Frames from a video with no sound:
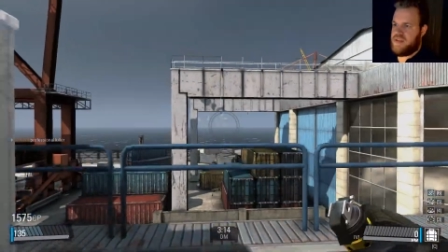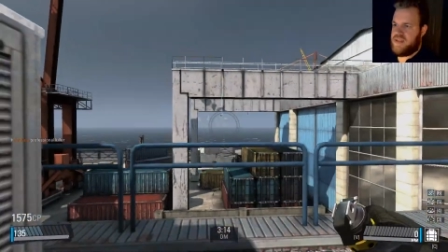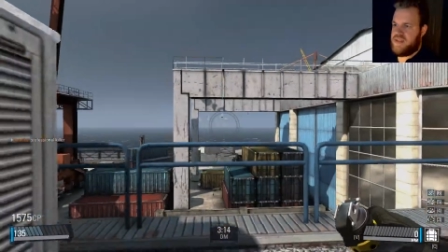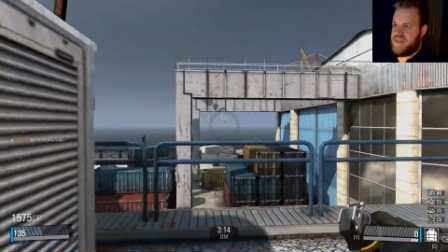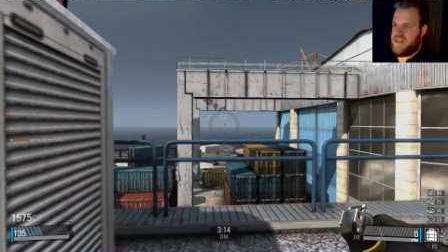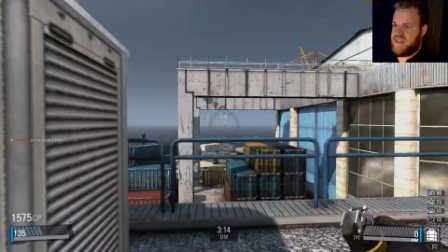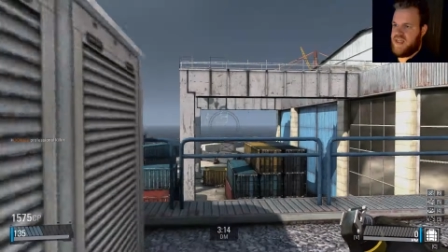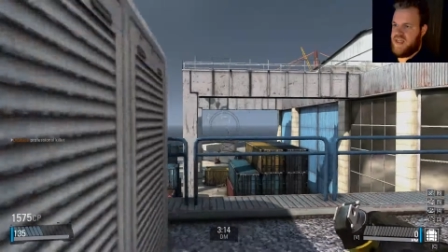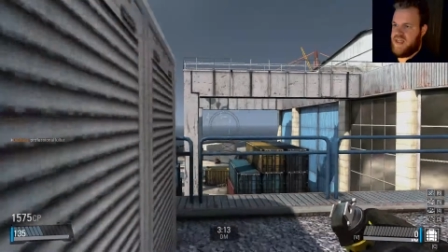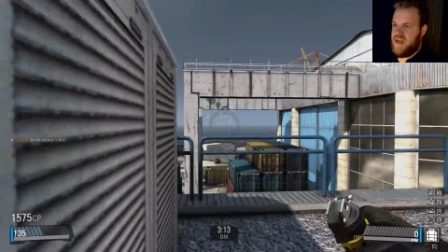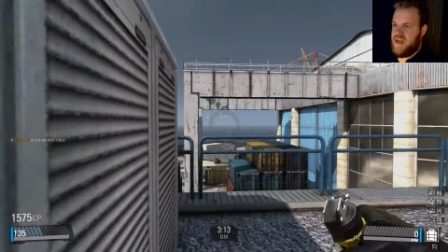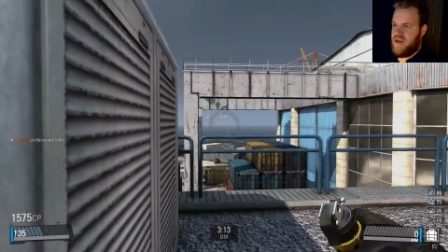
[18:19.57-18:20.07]

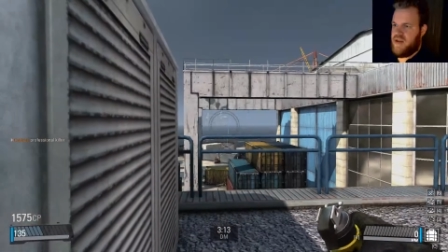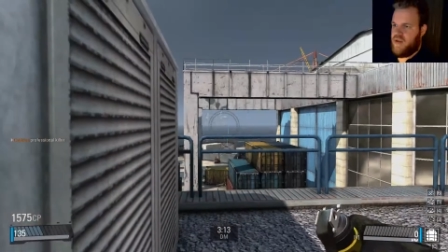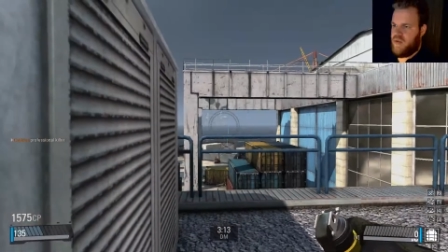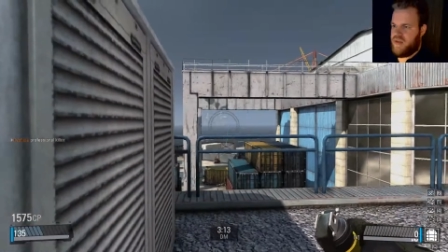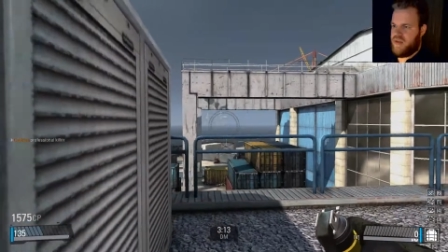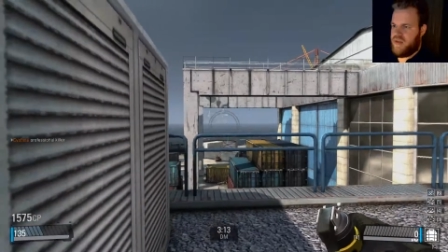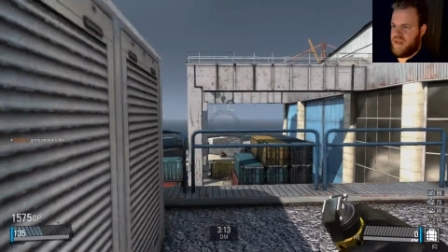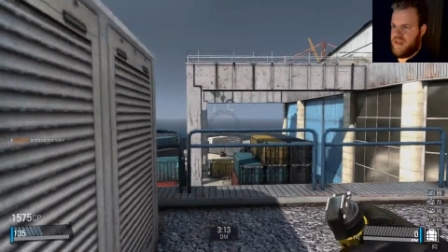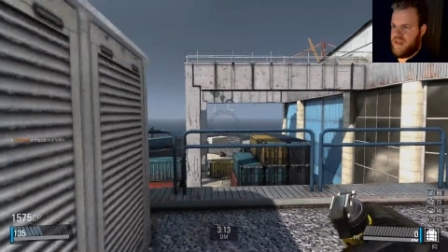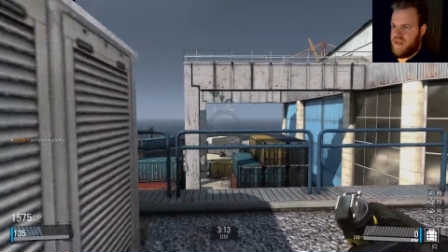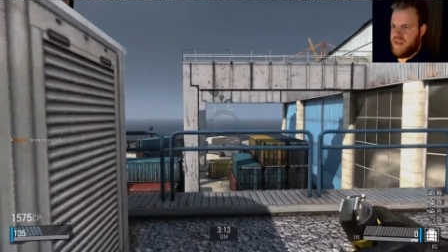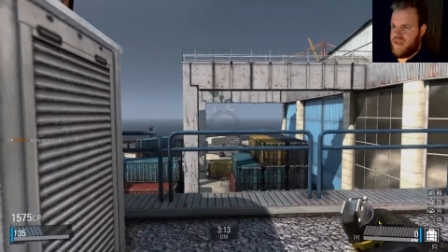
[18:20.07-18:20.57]
Say hello.
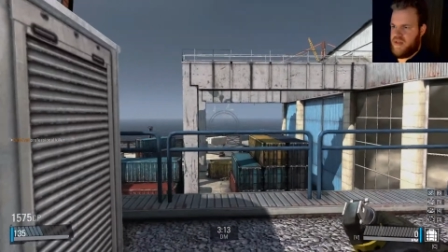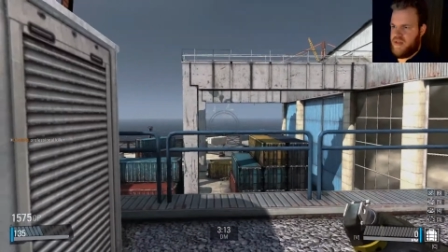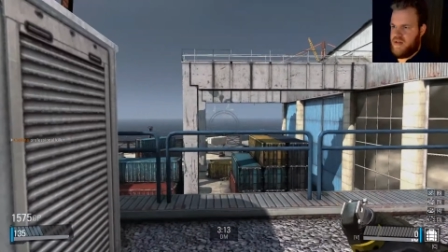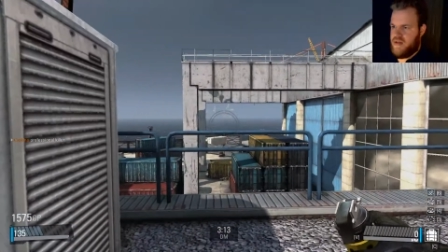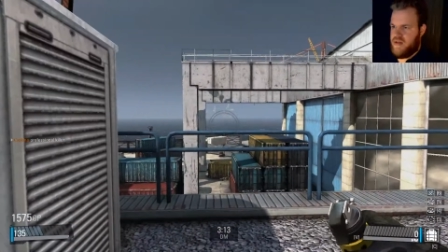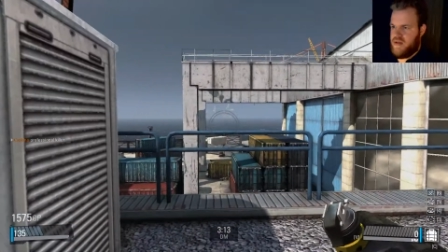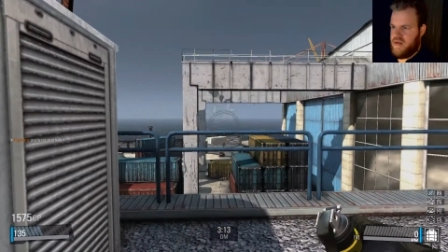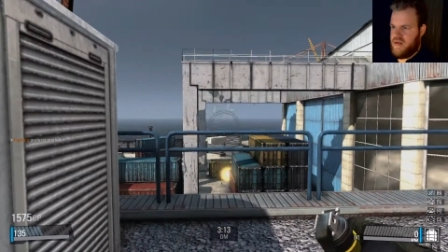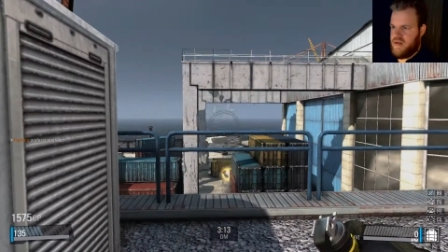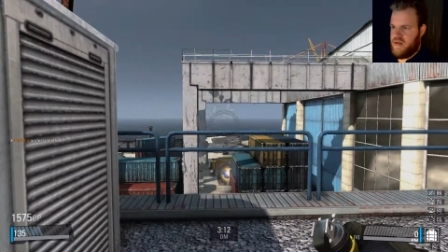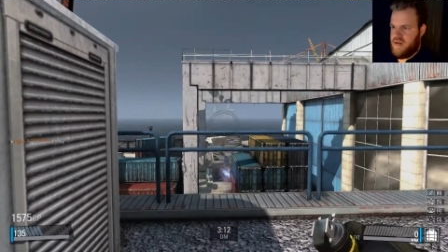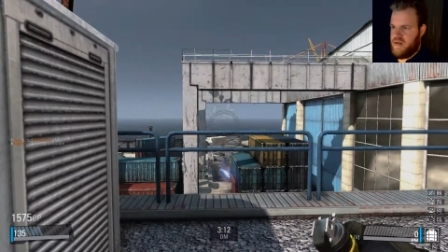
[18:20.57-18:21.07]
What the hell?
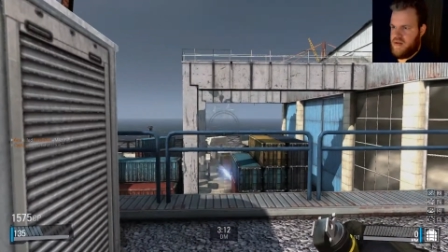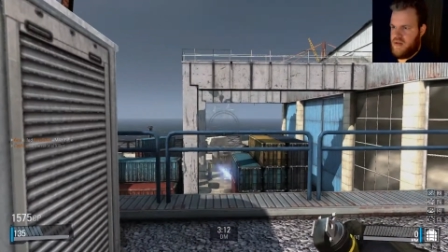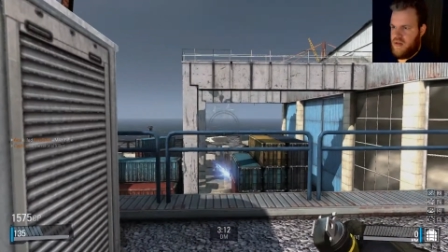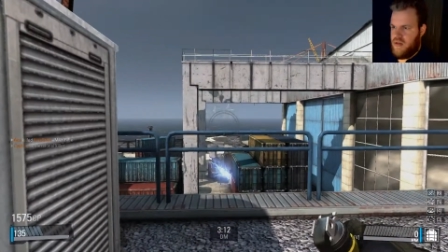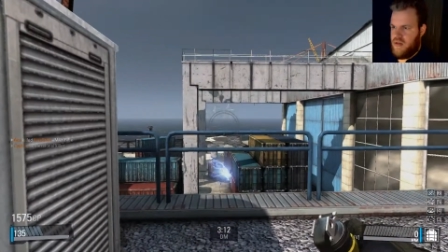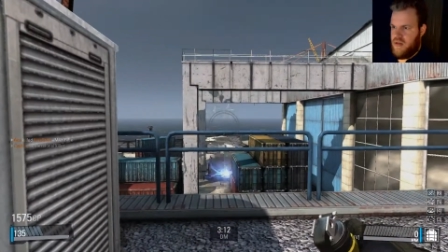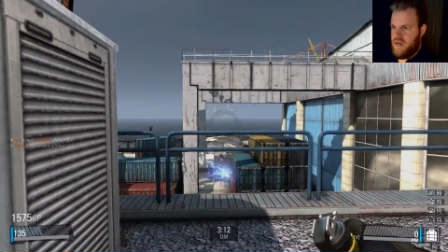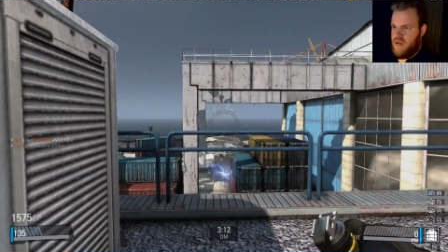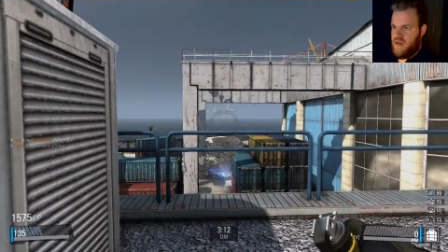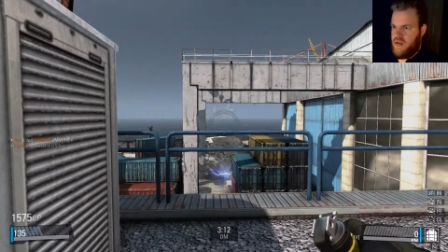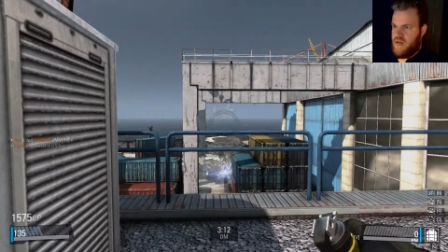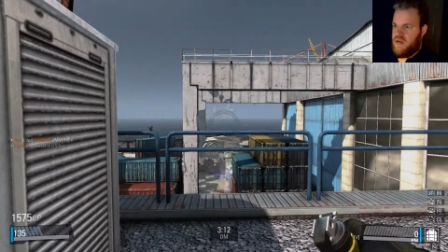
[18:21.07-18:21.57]

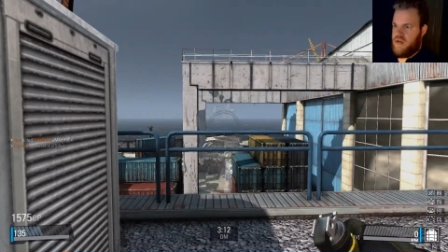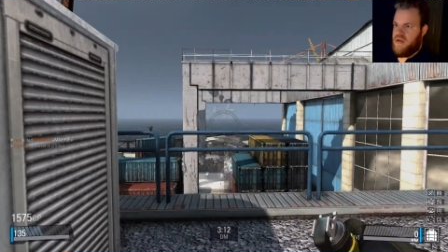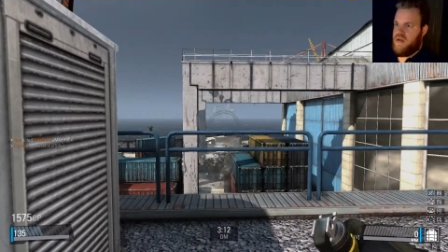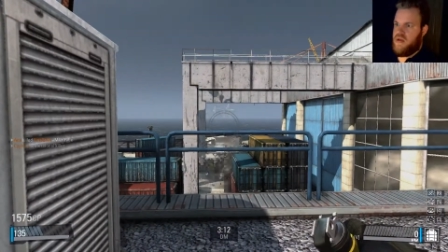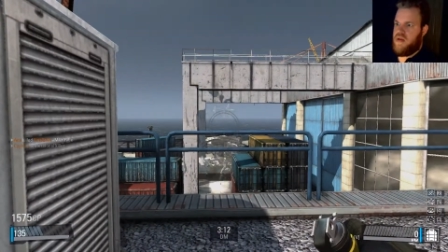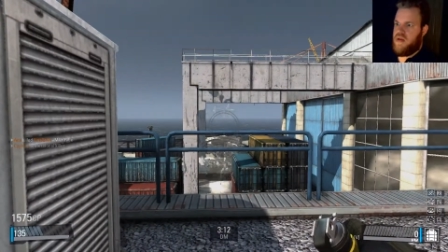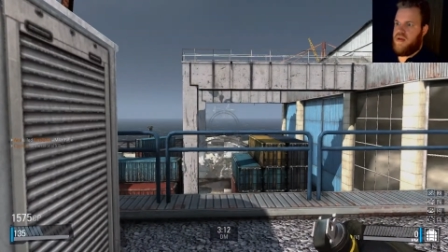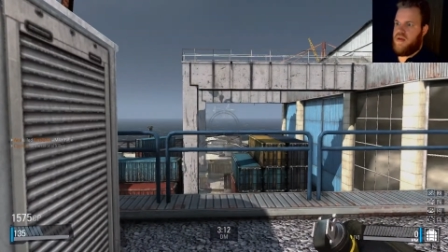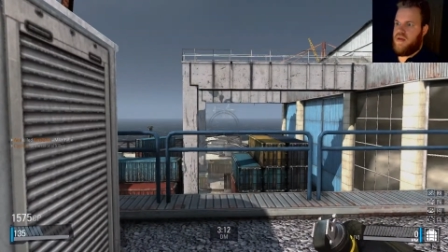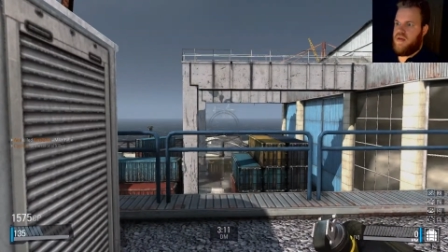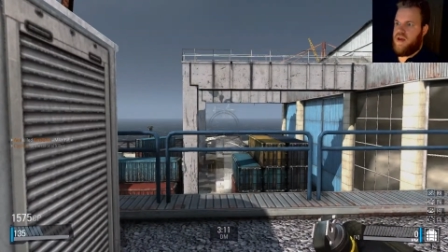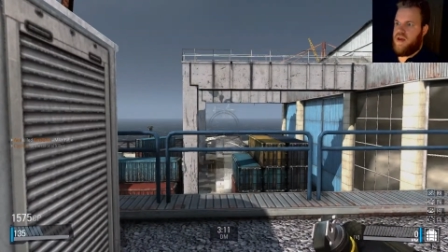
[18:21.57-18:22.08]

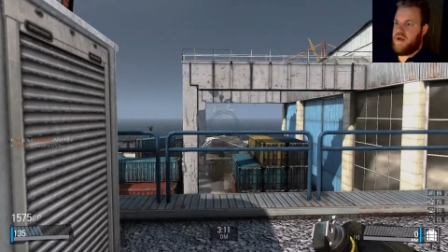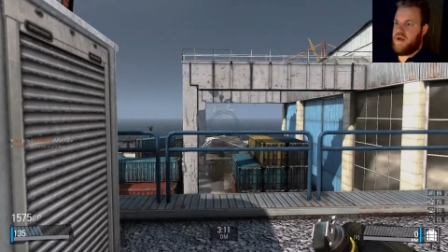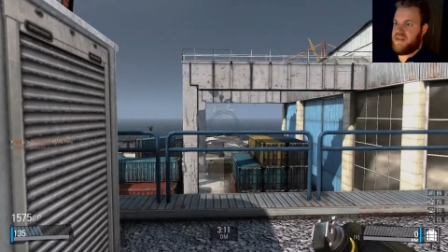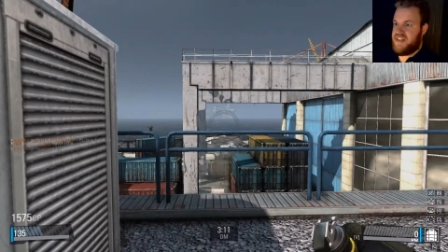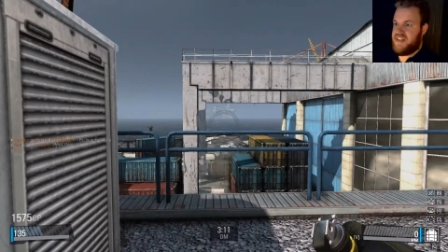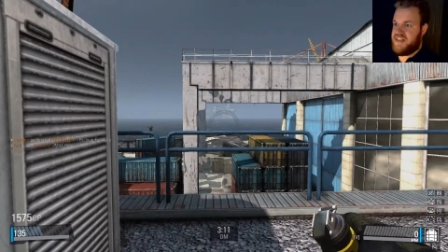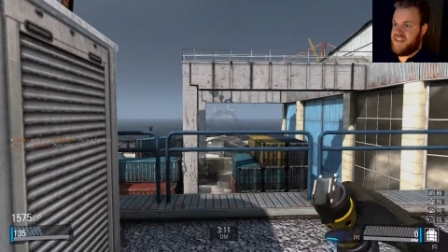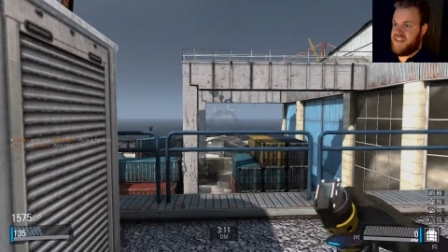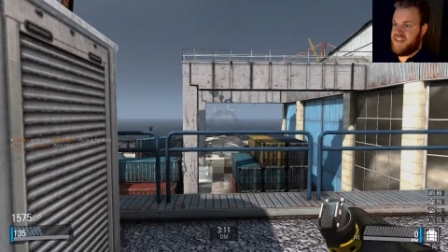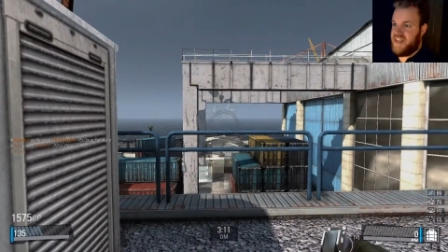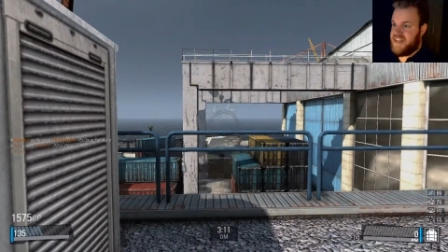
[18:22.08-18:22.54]
That was a